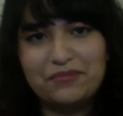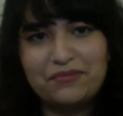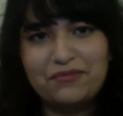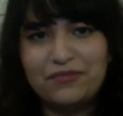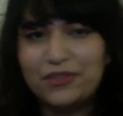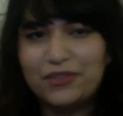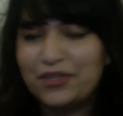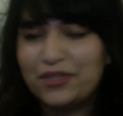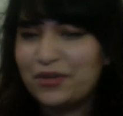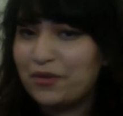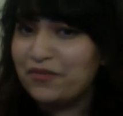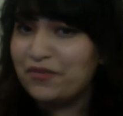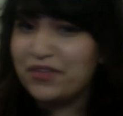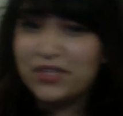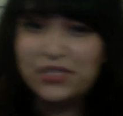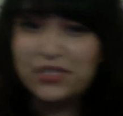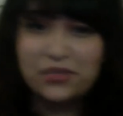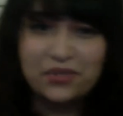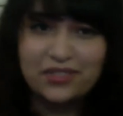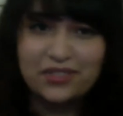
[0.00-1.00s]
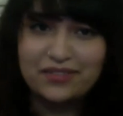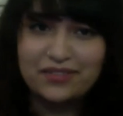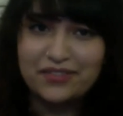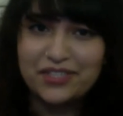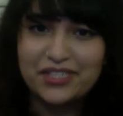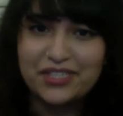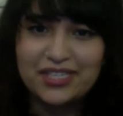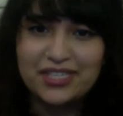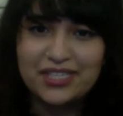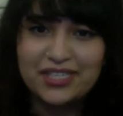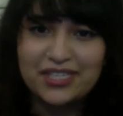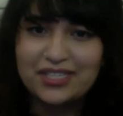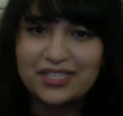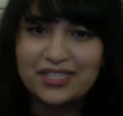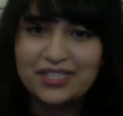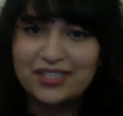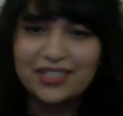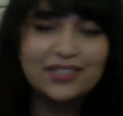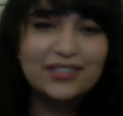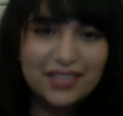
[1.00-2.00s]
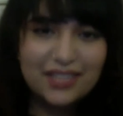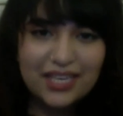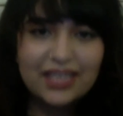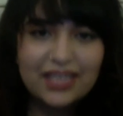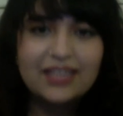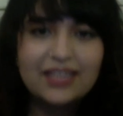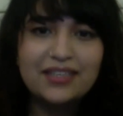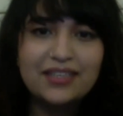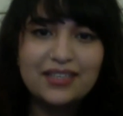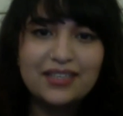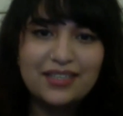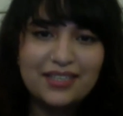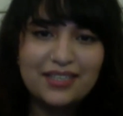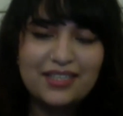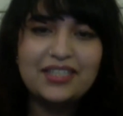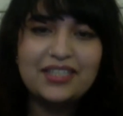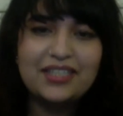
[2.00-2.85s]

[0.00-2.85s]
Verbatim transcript: or, or virtual versus real thing.